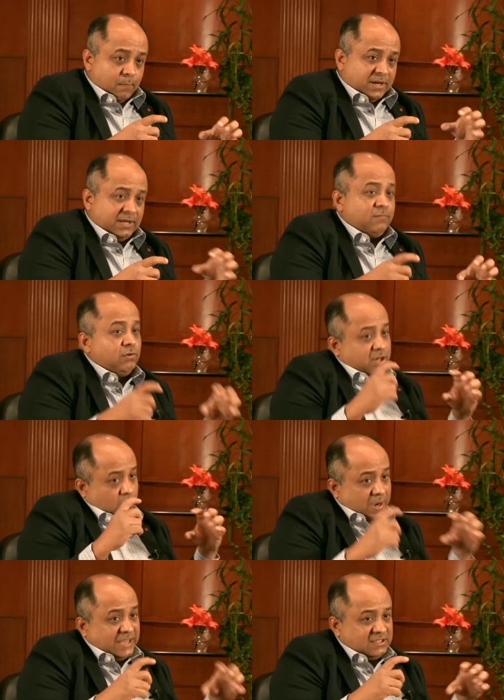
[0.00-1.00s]
but it would
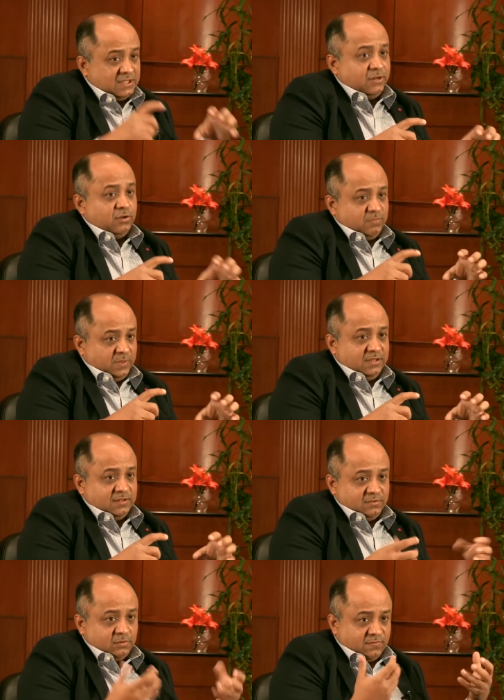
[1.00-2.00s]
require stereo
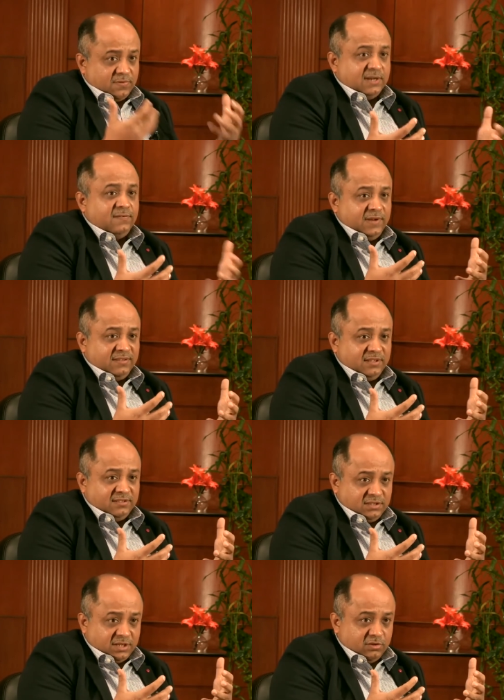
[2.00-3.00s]
speakers. So
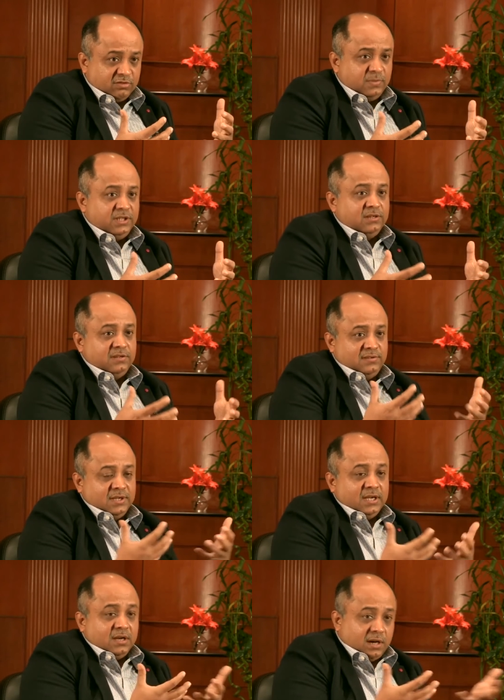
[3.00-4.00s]
front-facing stereo speakers
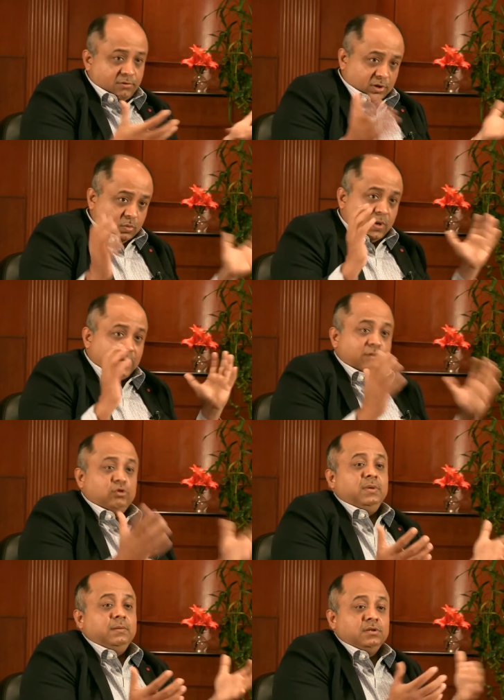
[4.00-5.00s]
are
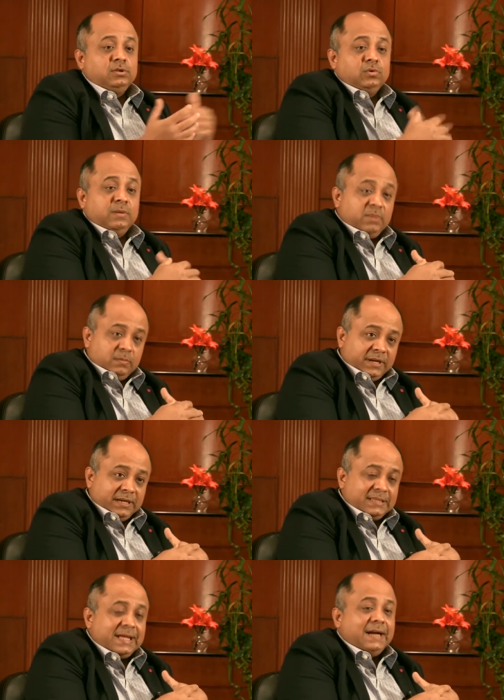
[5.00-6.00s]
required to be able to
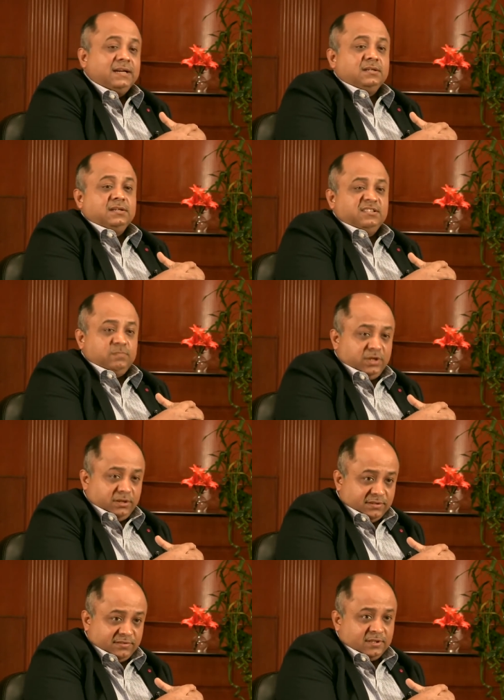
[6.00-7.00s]
implement that uh,
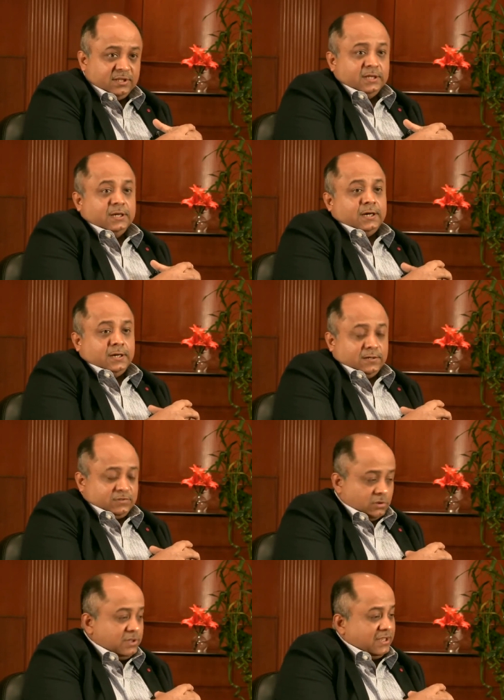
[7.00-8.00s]
experience. Uh,
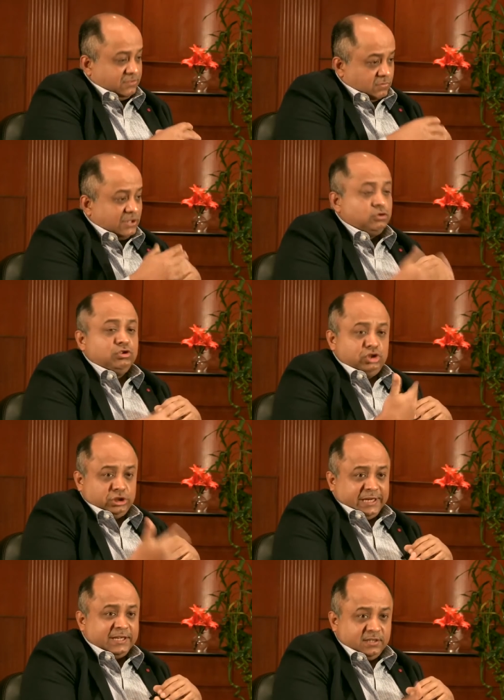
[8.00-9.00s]
so yes, so one should
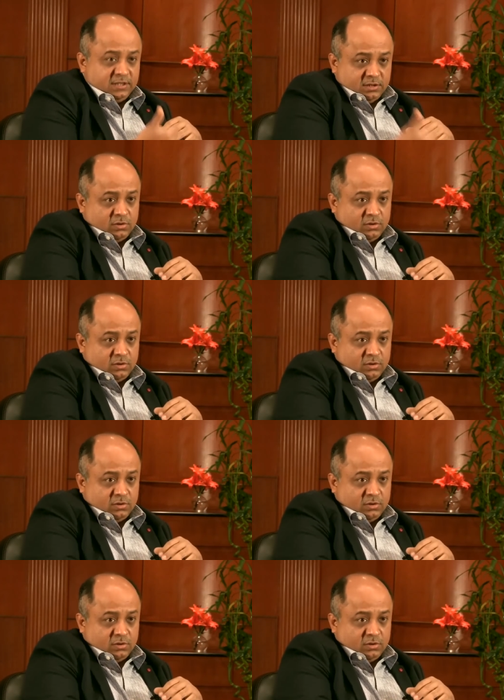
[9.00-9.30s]
check